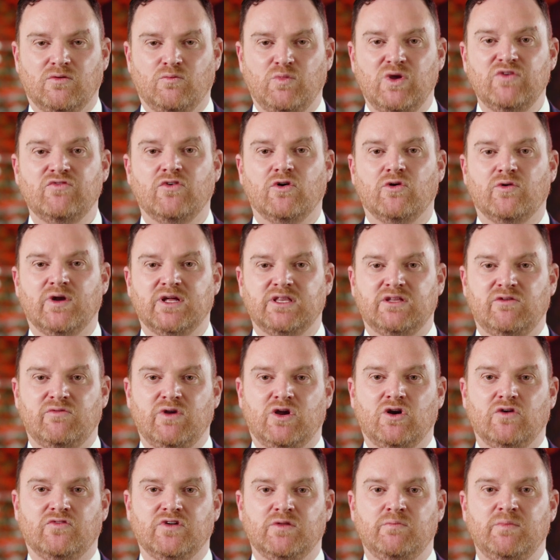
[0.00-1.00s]
We've already
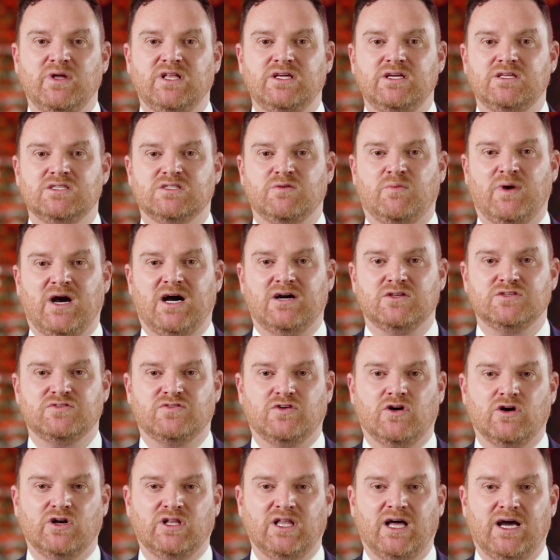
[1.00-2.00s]
recovered millions of pounds
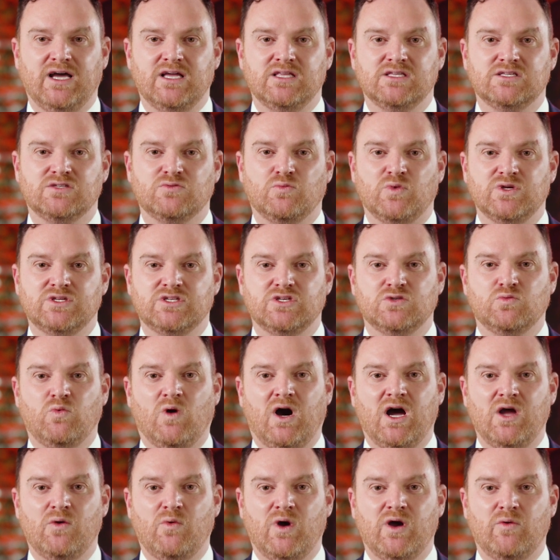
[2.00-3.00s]
for our clients, which is
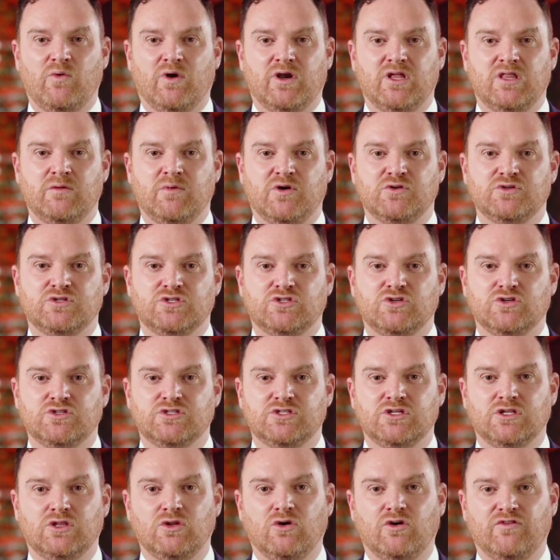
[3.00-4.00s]
why we're one of the most
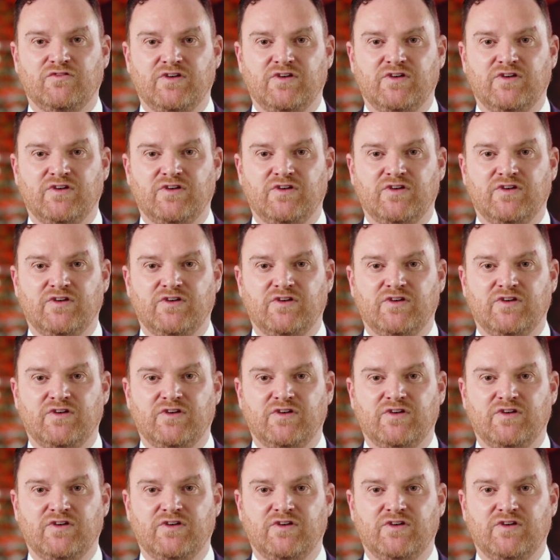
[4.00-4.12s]
trusted law